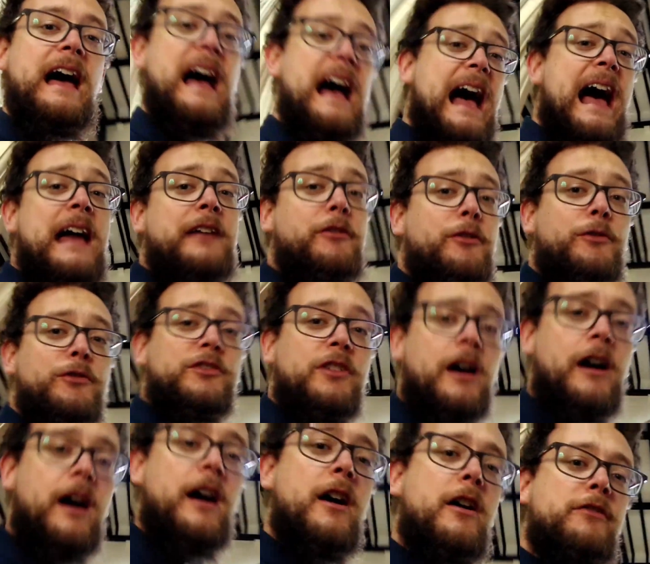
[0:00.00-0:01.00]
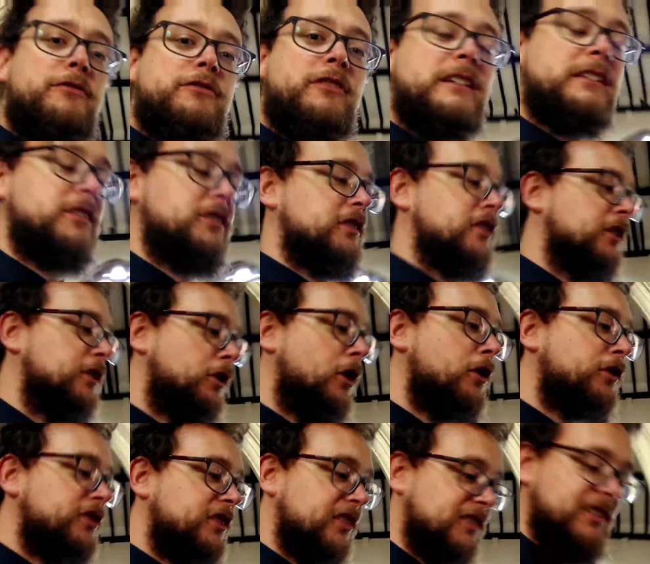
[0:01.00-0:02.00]
and also our offerings to
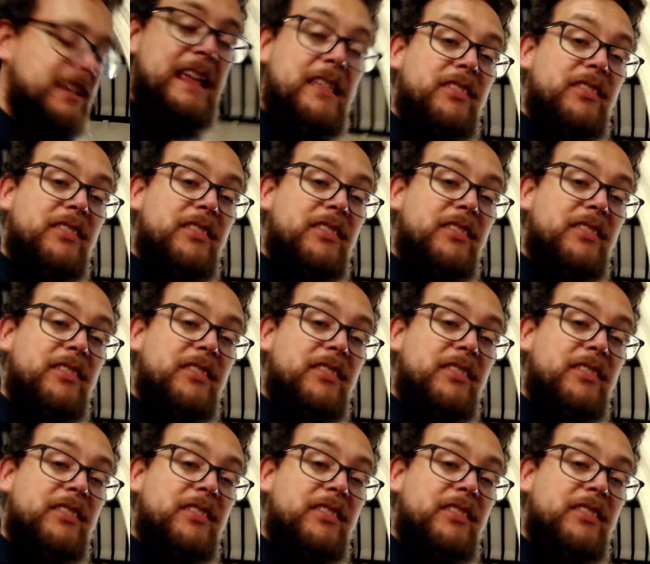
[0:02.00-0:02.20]
God to say